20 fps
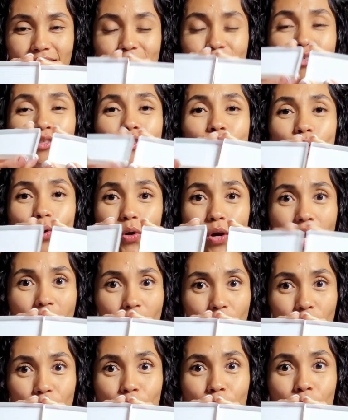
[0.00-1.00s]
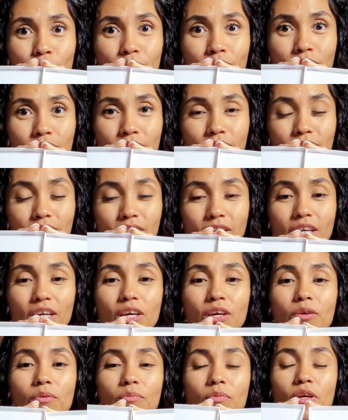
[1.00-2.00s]
so helpful
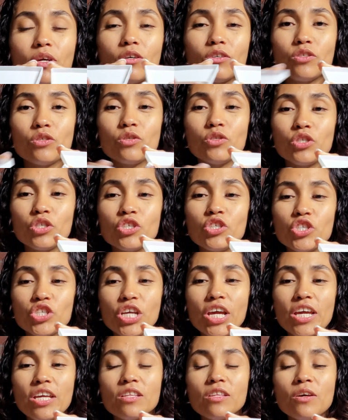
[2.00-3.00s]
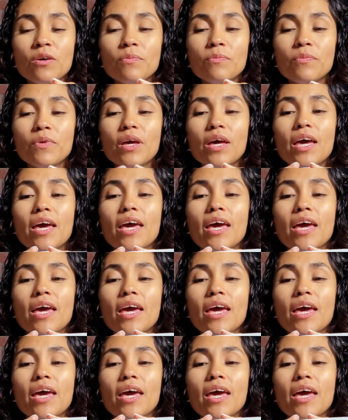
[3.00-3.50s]
because you just shake them